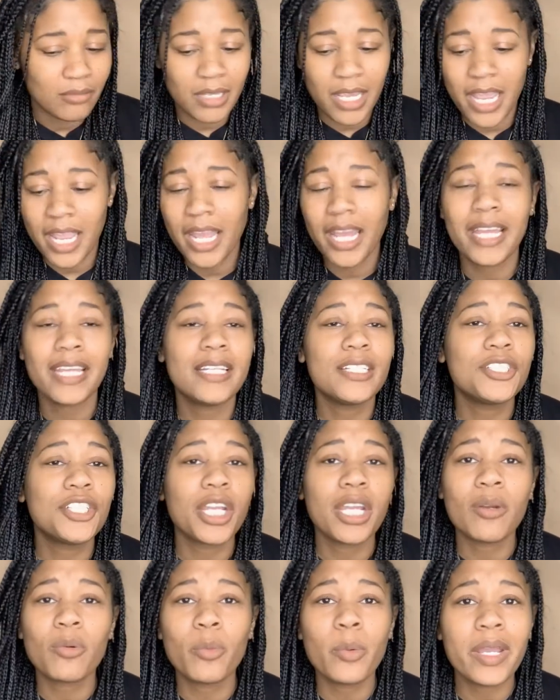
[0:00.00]
Okay, I eat
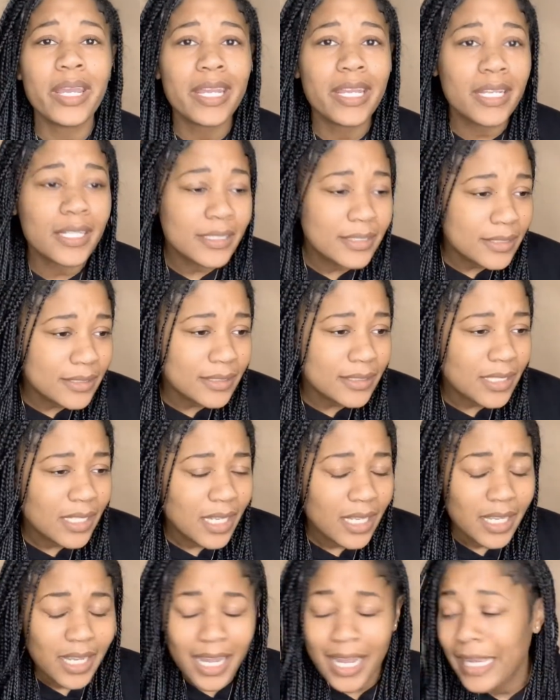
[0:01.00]
chicken wings.
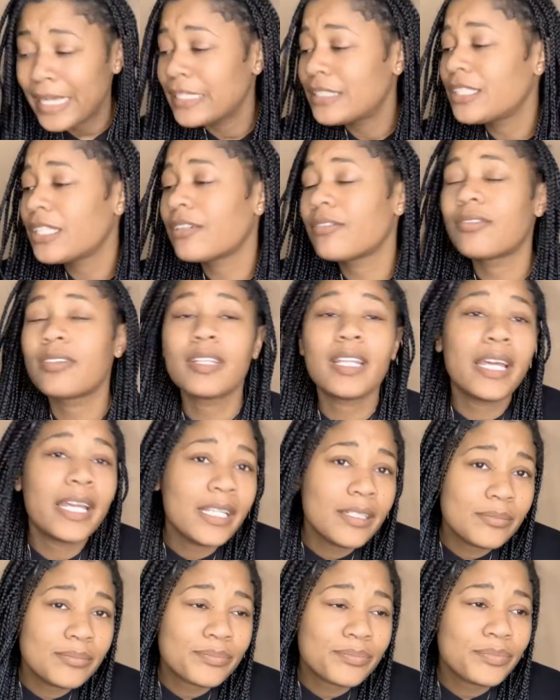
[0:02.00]
I eat
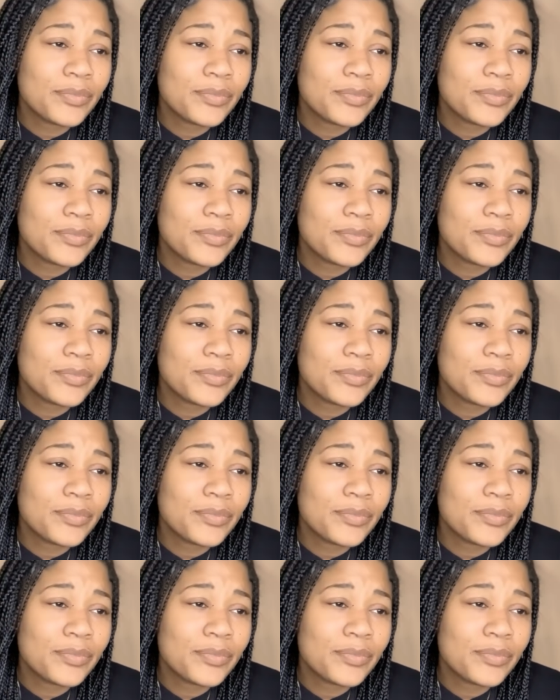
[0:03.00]
Chick-fil-A.